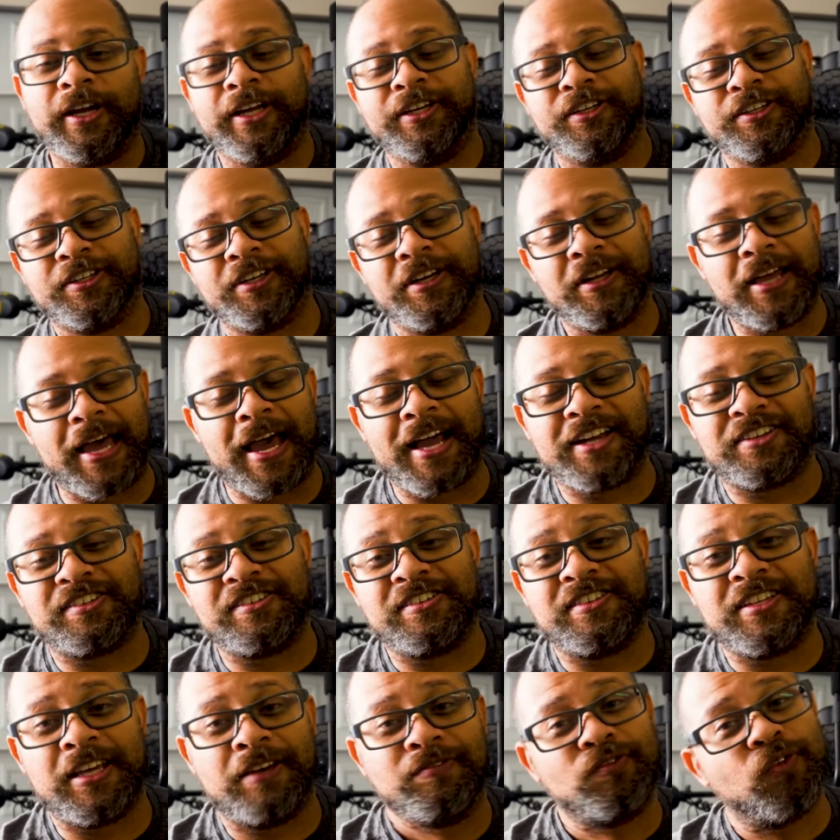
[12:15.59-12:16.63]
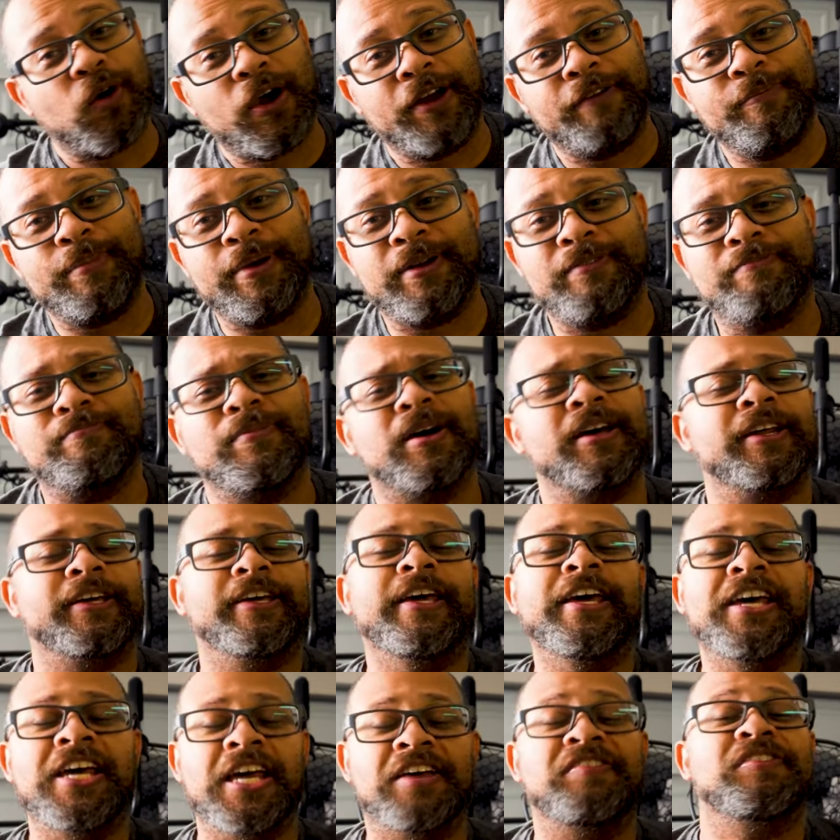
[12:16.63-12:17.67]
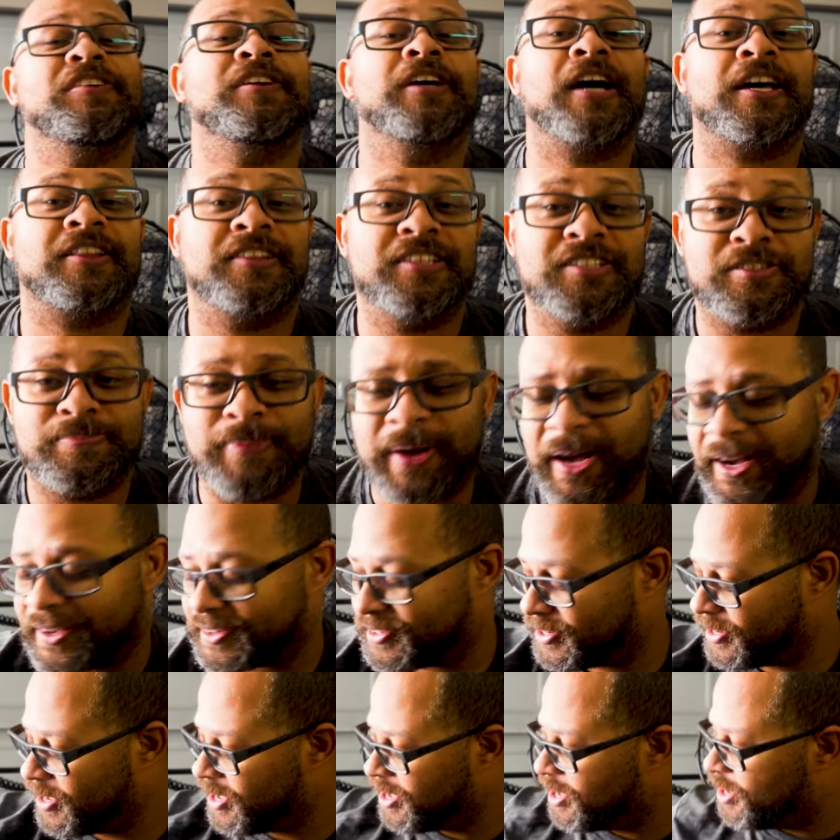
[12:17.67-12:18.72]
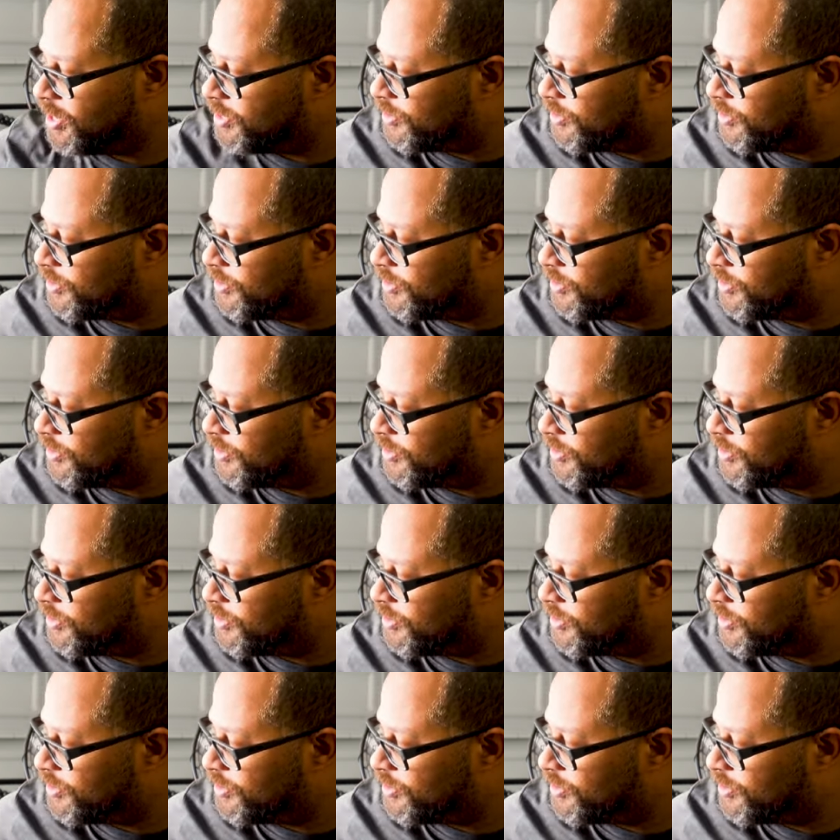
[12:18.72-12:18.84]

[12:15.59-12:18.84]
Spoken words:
and you're going to actually save quite a bit of money if you got this box.